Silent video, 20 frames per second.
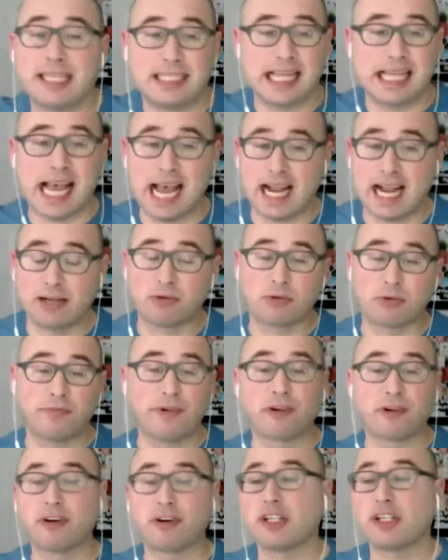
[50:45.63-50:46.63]
gets hacked or
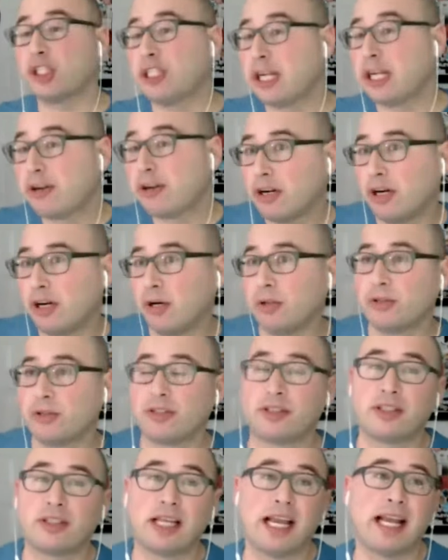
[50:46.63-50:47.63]
if you're on a shared
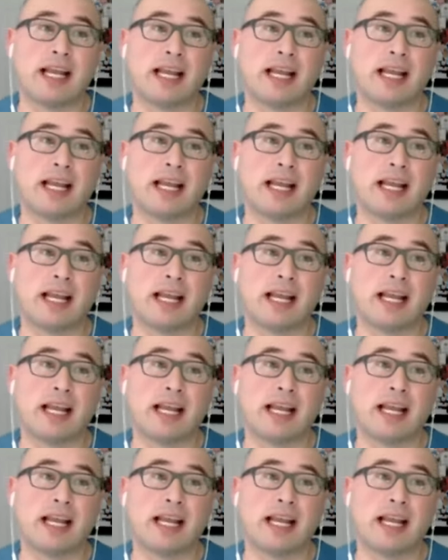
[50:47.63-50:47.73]
host